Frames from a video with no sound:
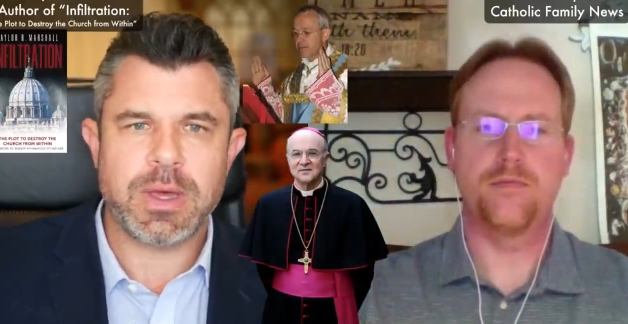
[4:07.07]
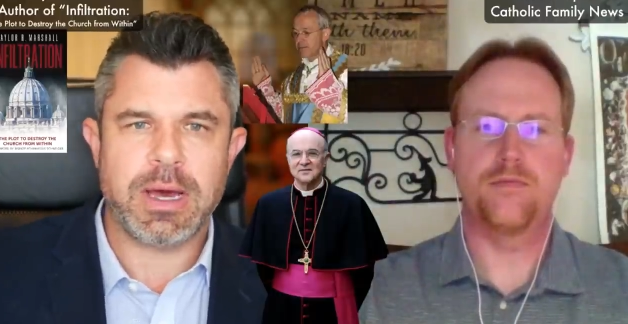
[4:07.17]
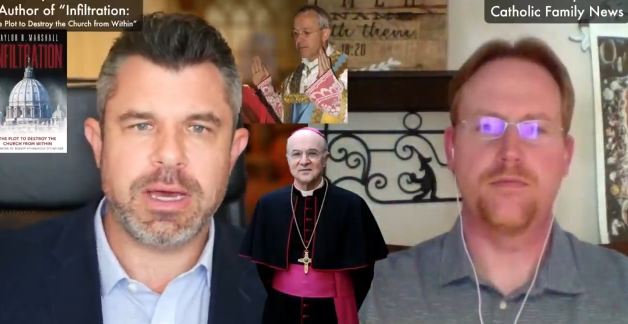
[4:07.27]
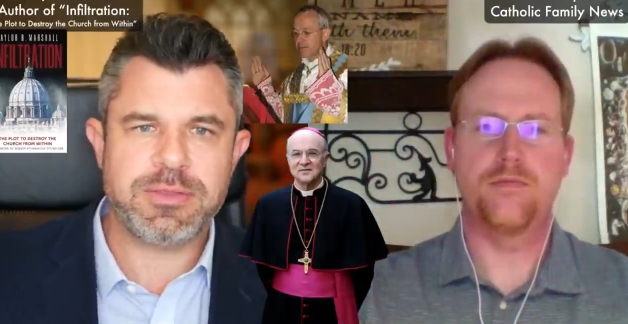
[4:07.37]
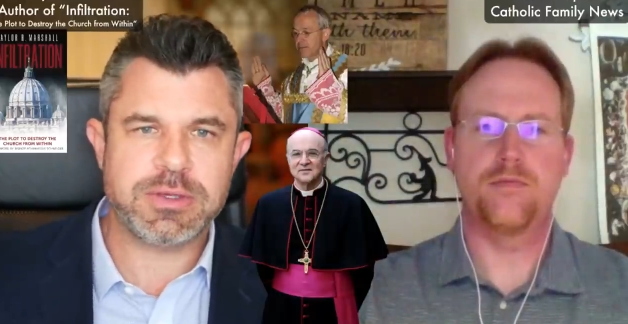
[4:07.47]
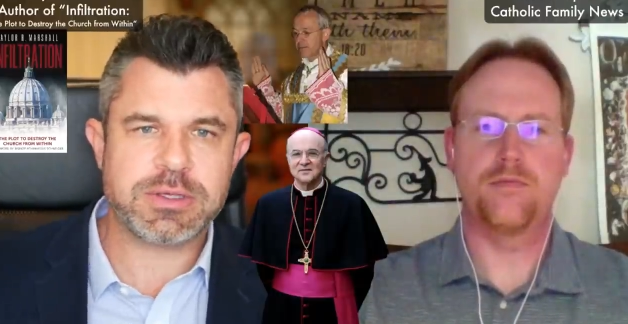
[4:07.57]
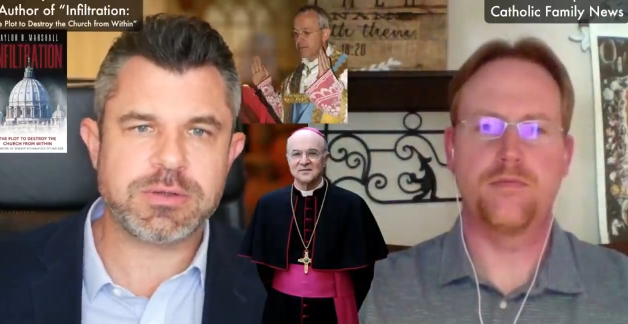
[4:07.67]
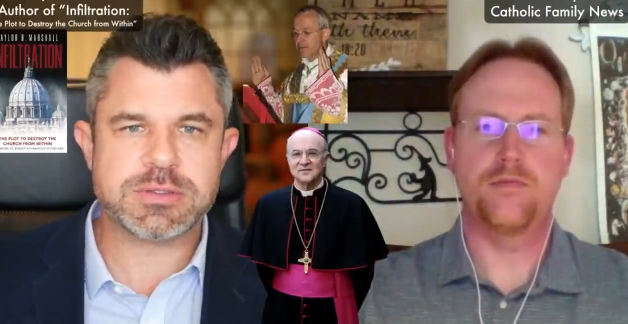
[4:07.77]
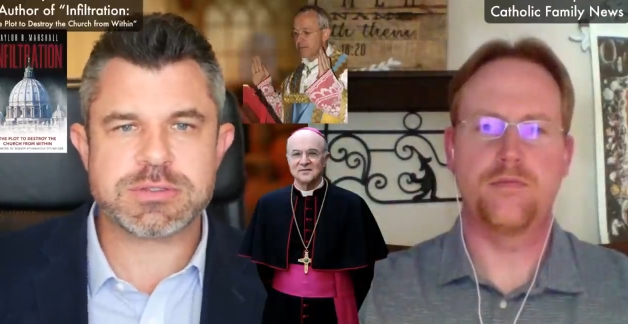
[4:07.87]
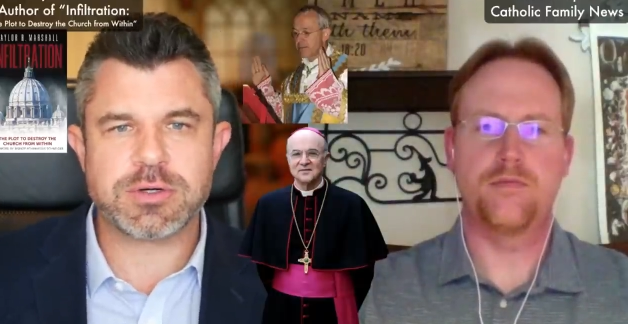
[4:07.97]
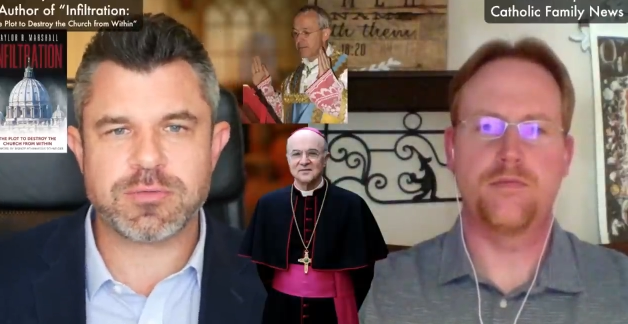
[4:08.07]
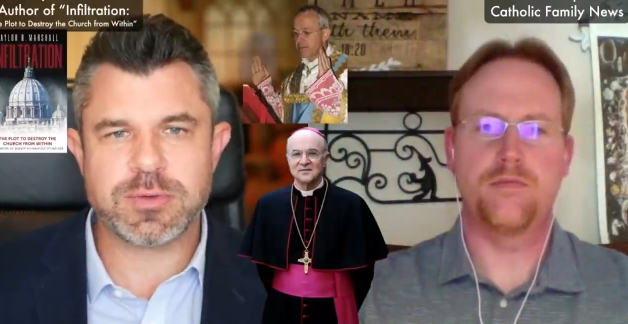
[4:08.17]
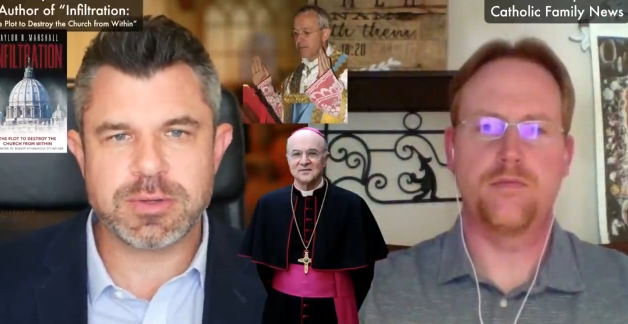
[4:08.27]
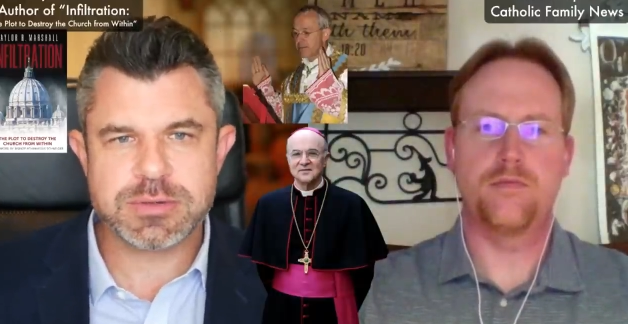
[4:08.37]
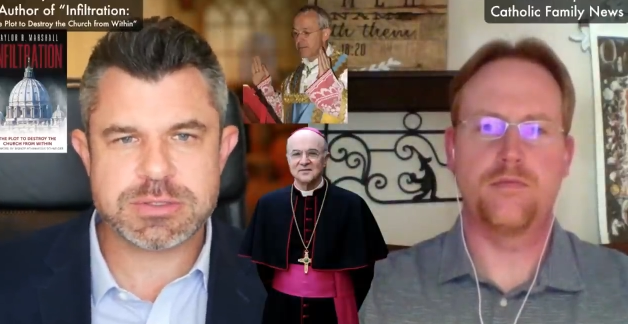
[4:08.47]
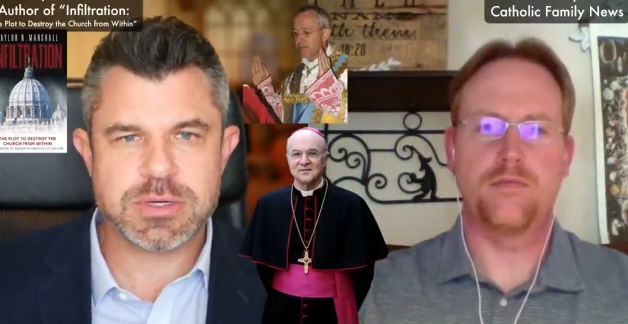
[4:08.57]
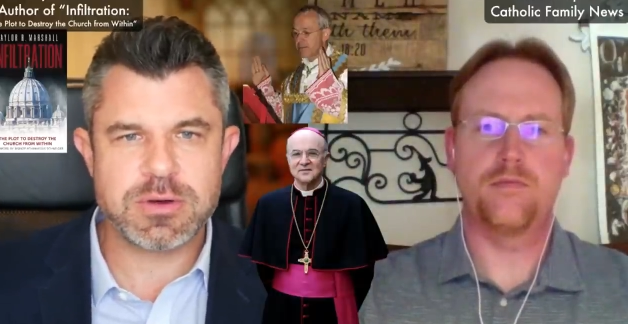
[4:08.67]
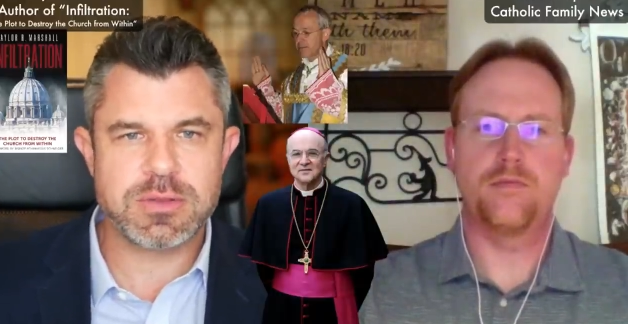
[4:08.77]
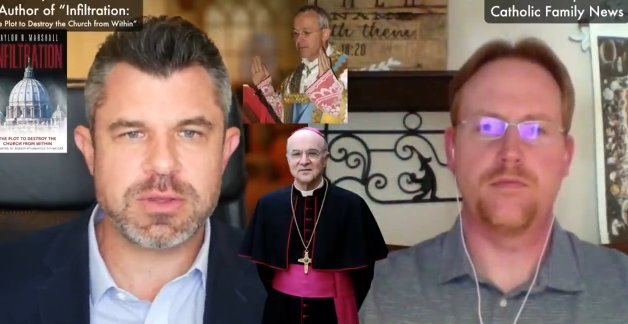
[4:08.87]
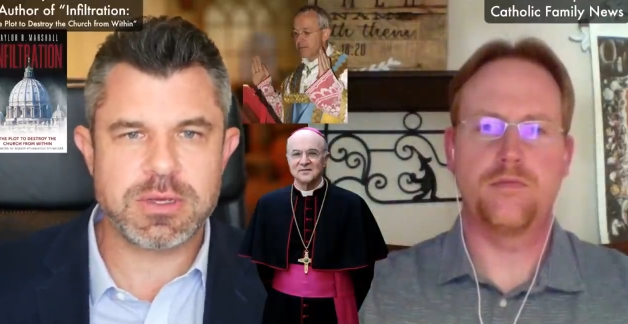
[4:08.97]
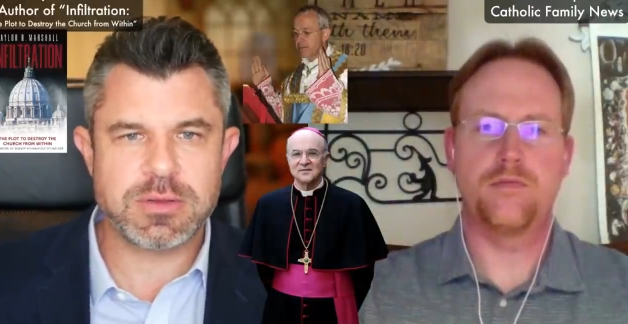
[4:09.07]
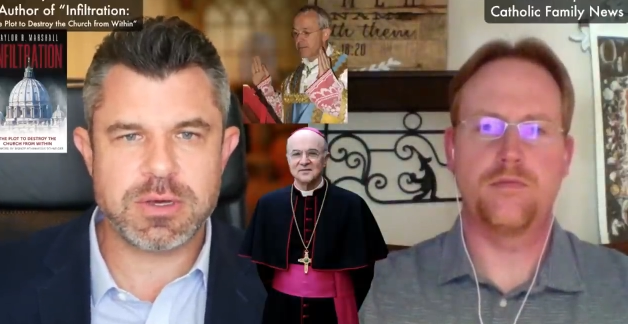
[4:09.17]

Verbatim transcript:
Speaker 1: I think you deserve the millstone in the in the